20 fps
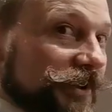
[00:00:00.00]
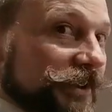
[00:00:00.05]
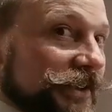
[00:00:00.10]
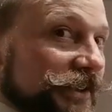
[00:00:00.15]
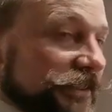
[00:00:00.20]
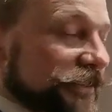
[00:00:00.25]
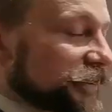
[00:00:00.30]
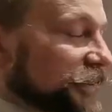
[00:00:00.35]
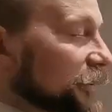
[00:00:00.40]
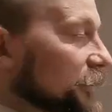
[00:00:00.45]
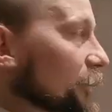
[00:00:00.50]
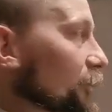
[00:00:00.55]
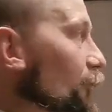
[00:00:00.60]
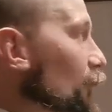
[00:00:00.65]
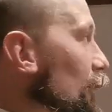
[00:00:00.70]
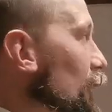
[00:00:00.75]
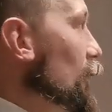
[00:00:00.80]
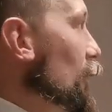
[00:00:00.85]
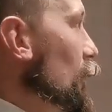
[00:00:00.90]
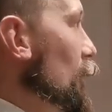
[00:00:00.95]
at least, that
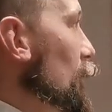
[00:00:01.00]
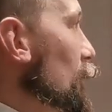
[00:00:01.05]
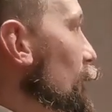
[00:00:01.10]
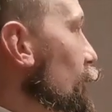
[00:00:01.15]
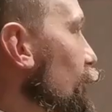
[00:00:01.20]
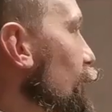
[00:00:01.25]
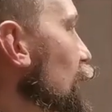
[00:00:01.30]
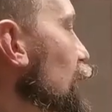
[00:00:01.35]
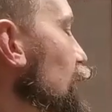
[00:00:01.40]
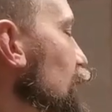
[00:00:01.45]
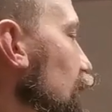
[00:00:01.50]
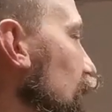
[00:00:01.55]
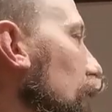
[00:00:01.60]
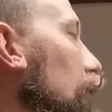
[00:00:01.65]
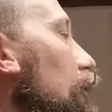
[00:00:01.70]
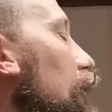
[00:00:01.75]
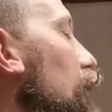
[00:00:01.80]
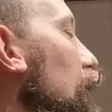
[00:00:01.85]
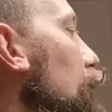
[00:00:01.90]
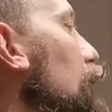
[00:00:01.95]
we are facing
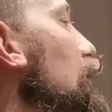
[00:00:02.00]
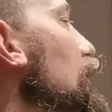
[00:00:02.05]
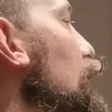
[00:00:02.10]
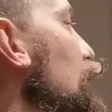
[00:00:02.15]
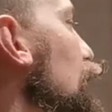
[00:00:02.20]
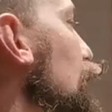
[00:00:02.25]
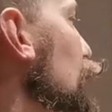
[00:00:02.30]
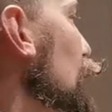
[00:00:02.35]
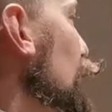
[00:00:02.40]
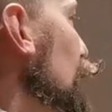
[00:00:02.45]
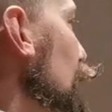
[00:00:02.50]
our enemies. So